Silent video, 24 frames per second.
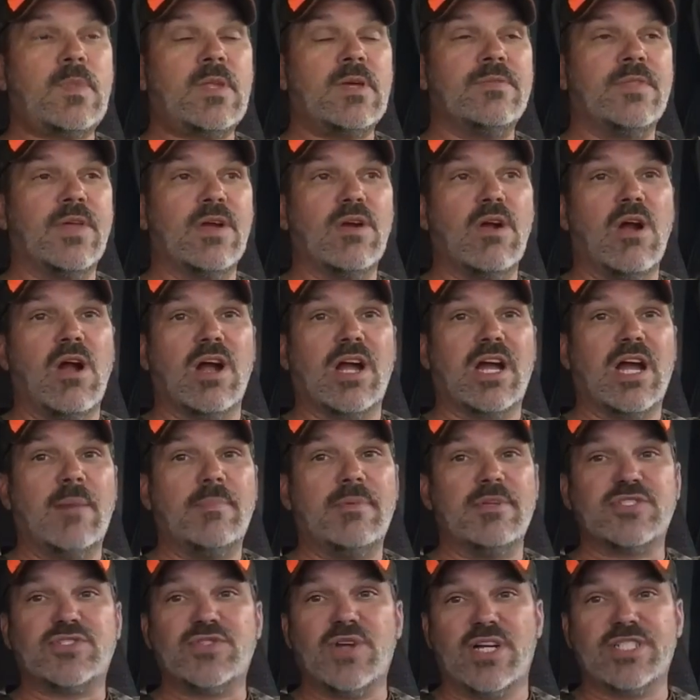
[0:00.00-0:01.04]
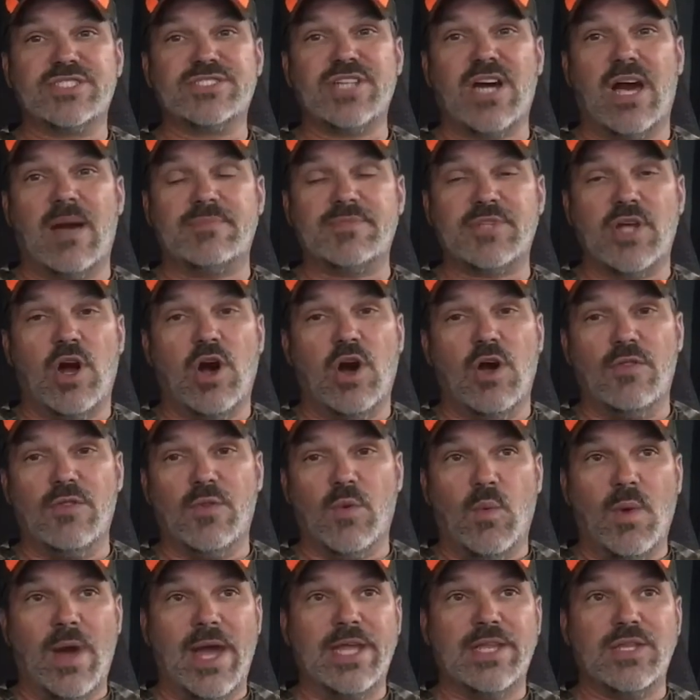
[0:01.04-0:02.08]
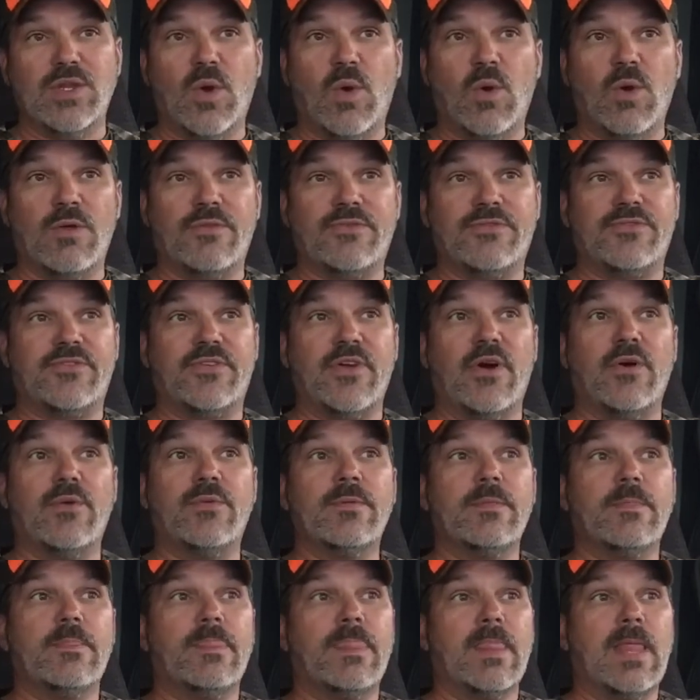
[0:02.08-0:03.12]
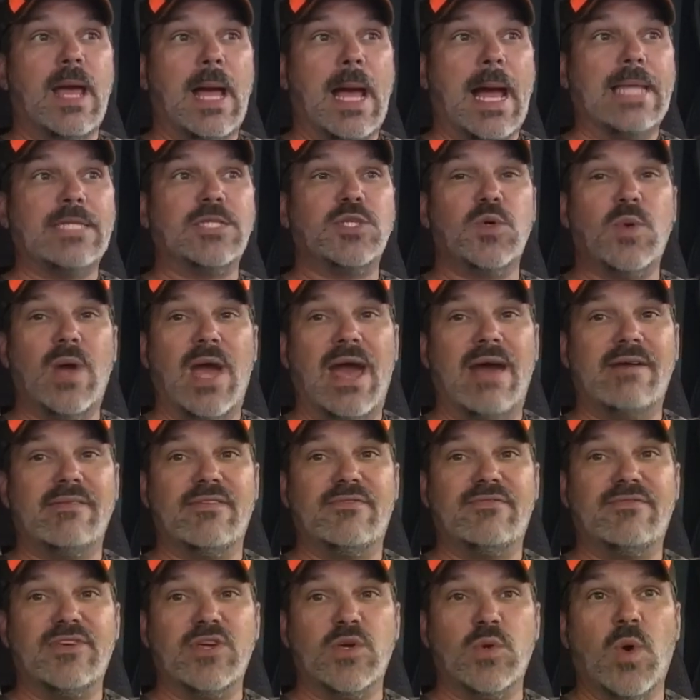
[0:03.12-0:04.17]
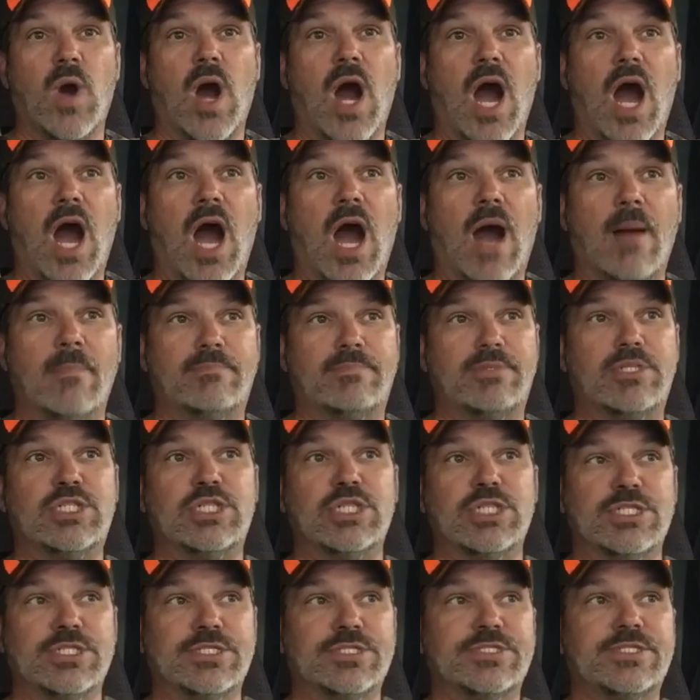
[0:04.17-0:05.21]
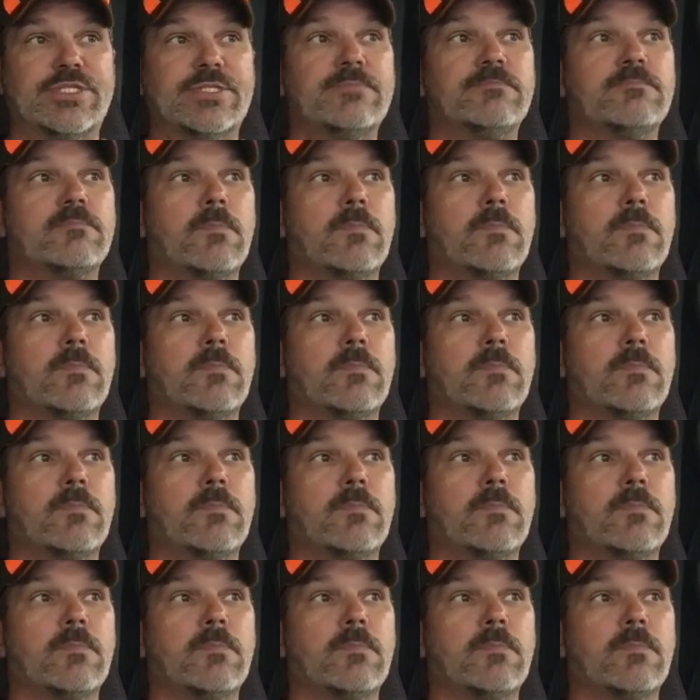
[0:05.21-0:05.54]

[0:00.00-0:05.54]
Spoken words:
There are a couple of truck stops on the way north, so I do have a few options.